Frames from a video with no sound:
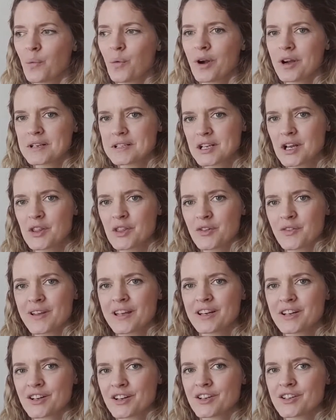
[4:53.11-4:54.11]
works on the
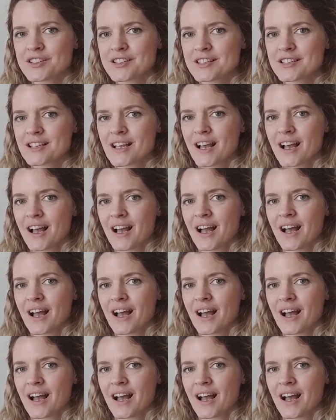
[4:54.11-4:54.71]
reader's